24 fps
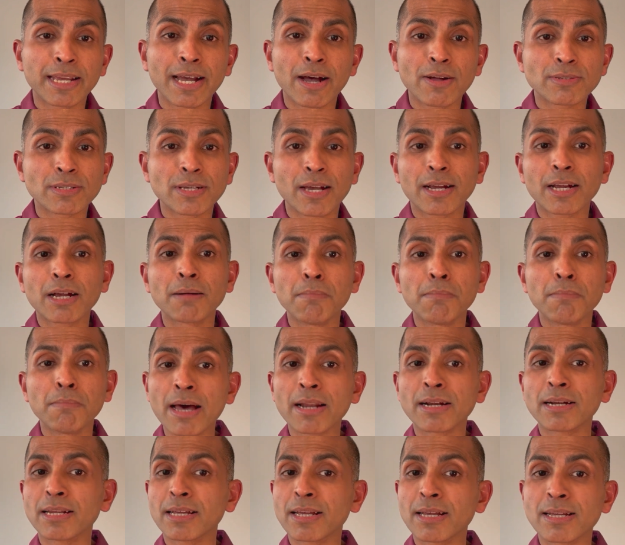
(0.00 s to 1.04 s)
outside
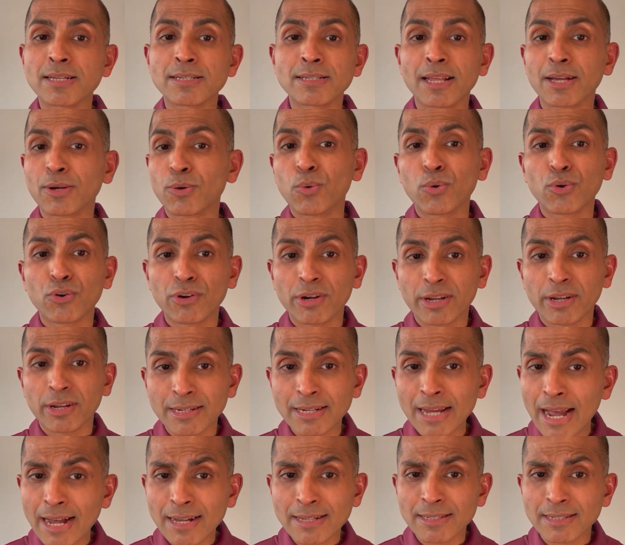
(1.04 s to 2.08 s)
commodities like ordering a
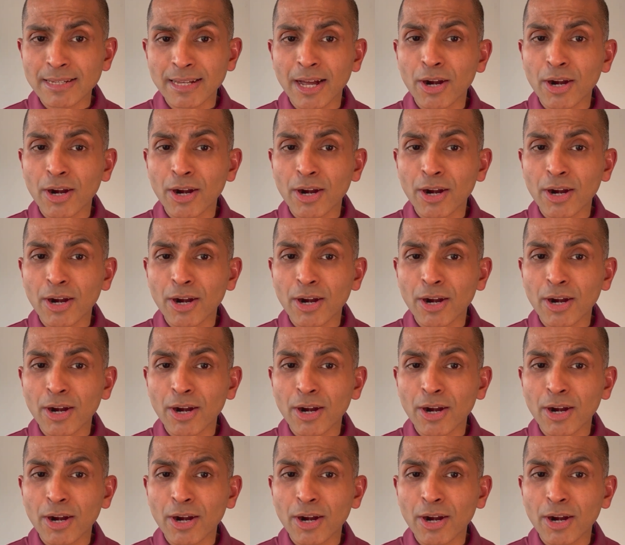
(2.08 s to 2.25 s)
taxi.